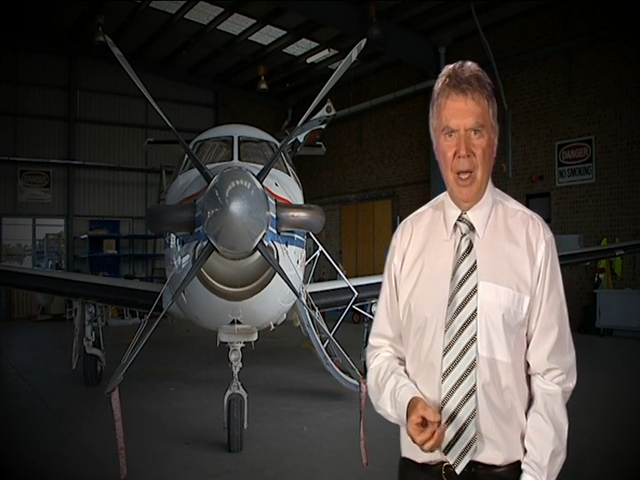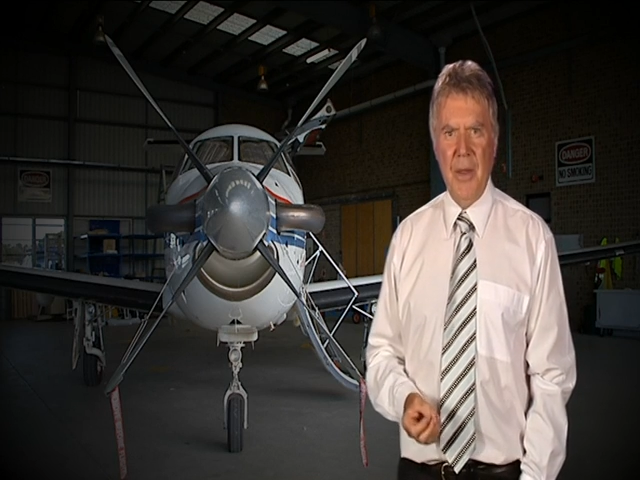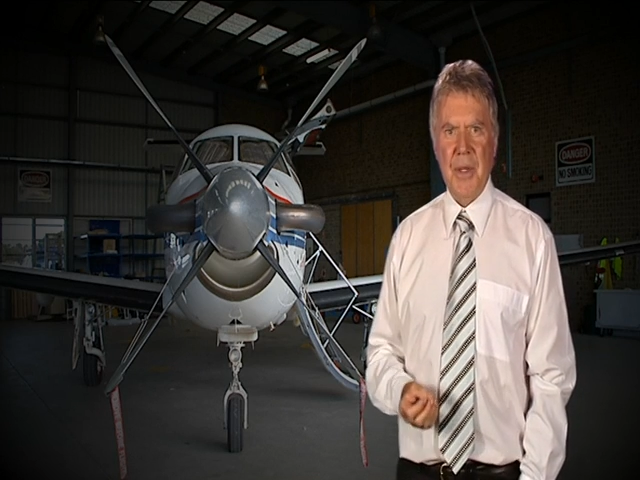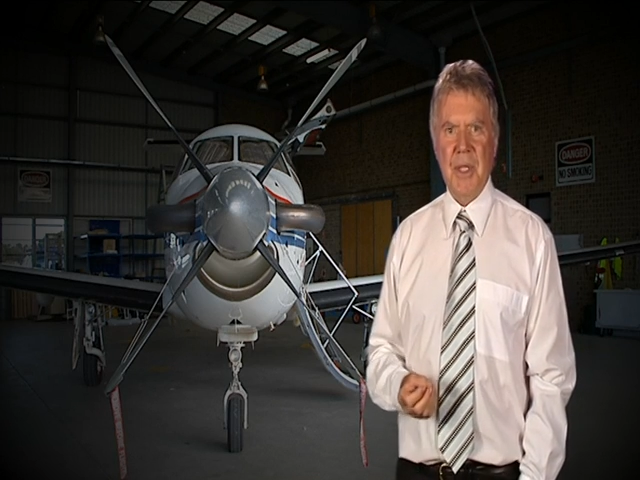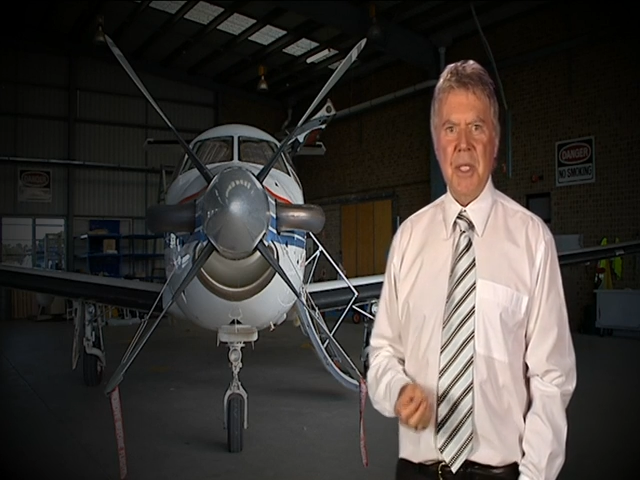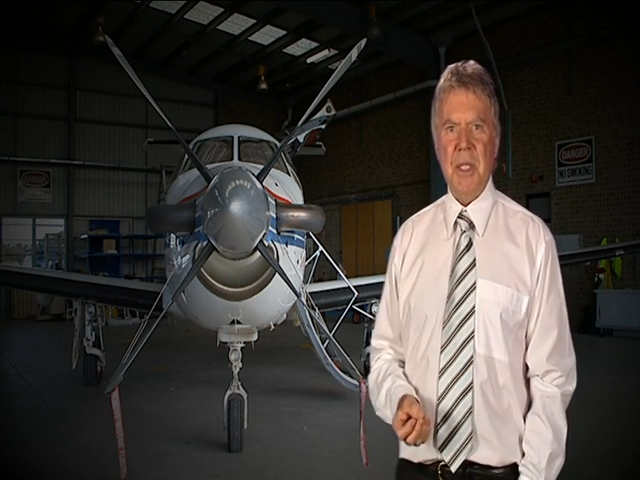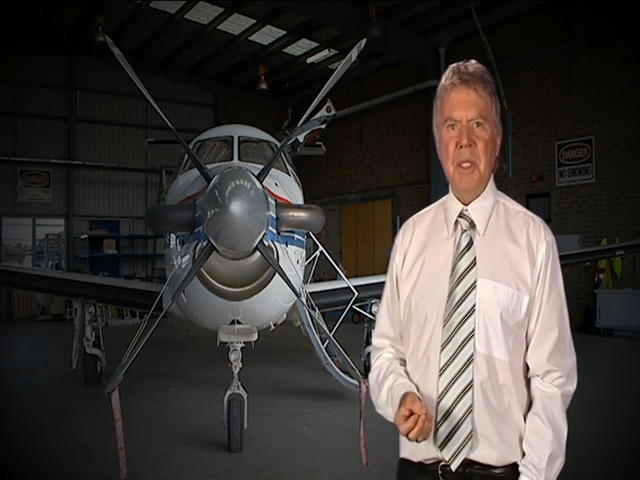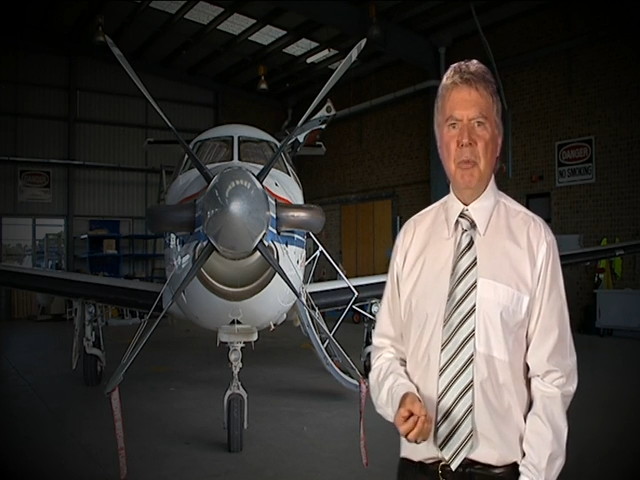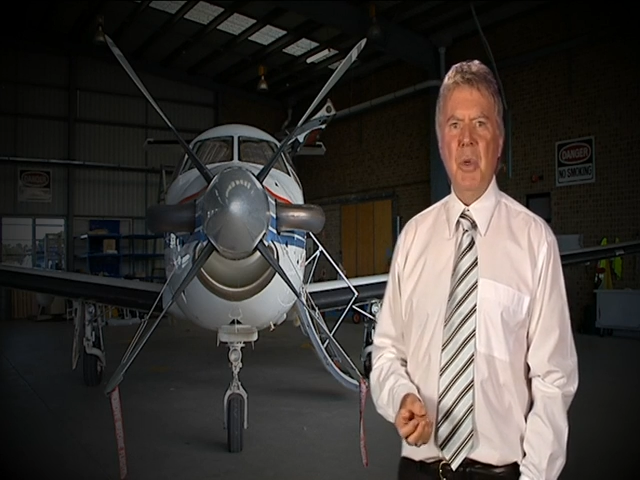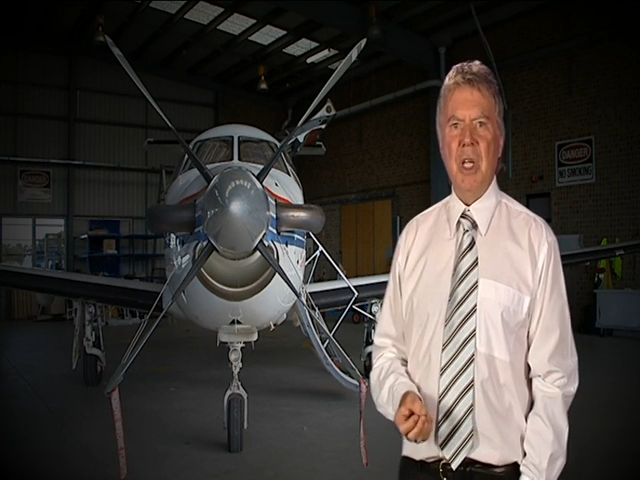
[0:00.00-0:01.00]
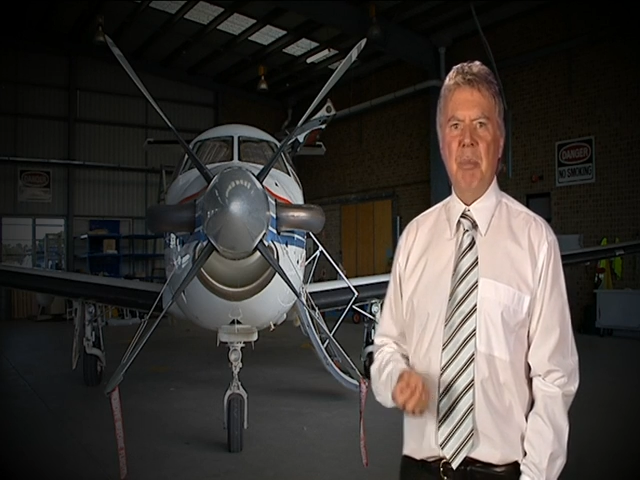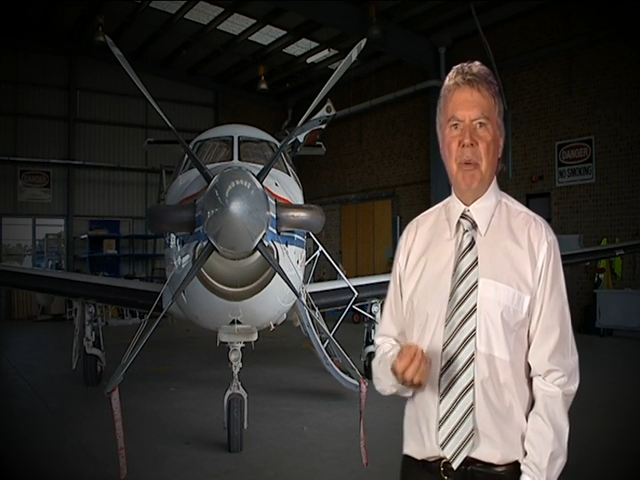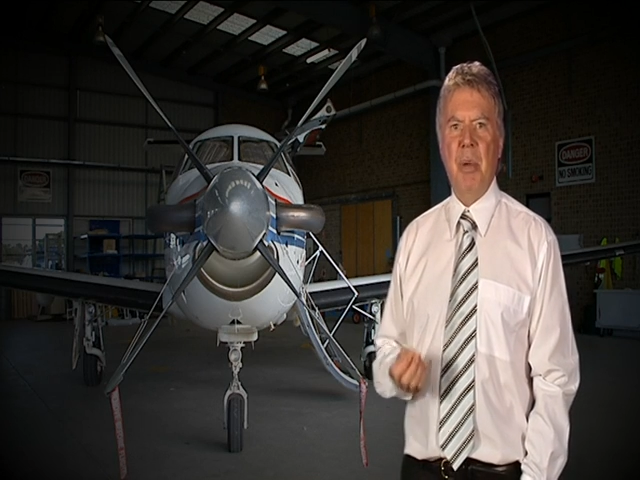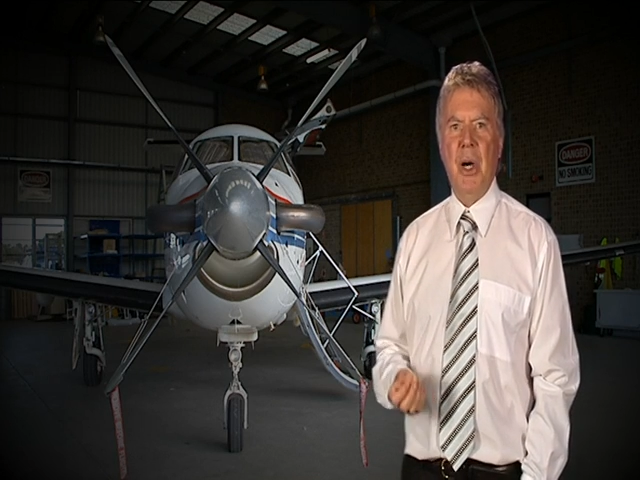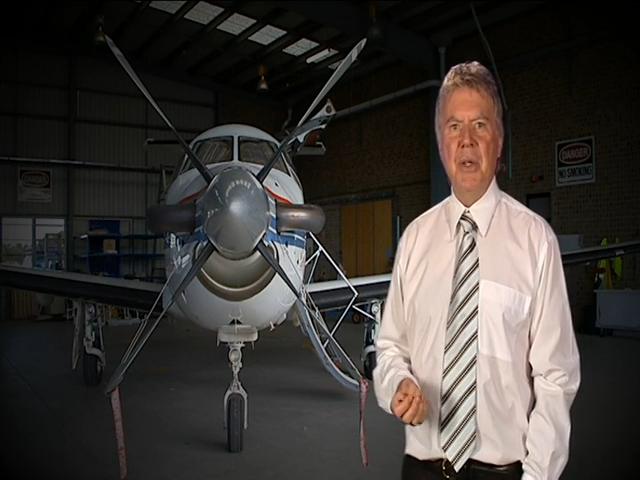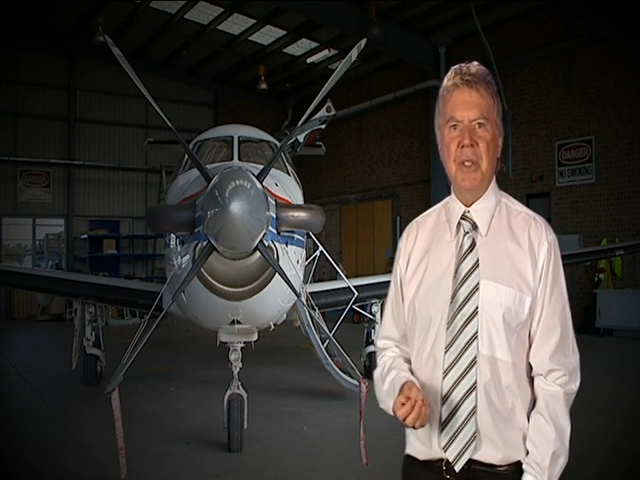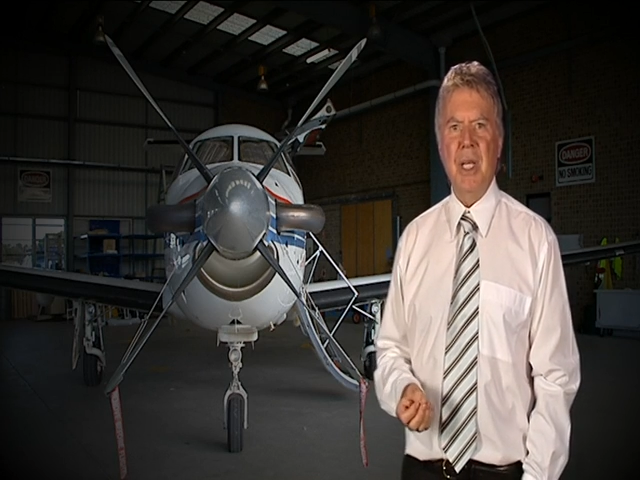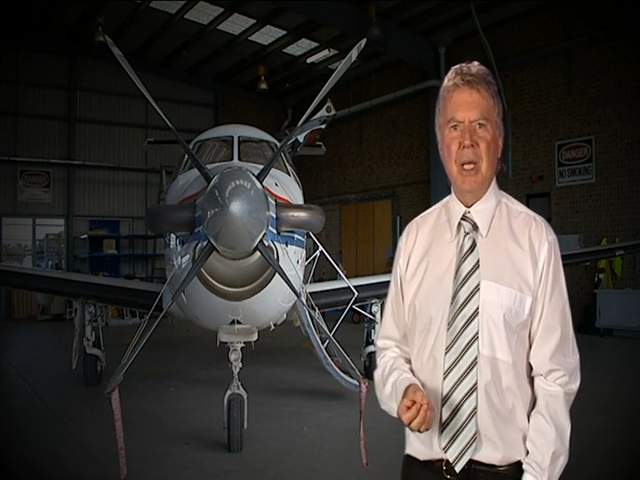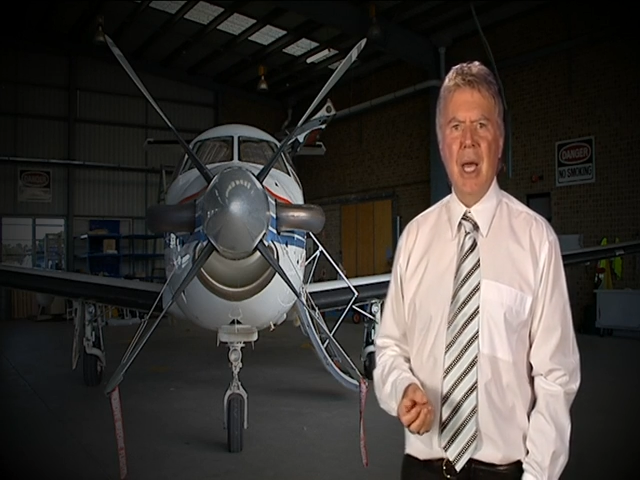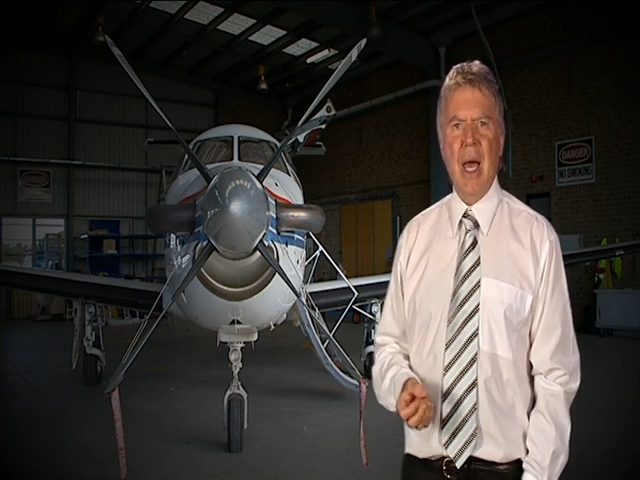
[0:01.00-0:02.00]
The system we are proposing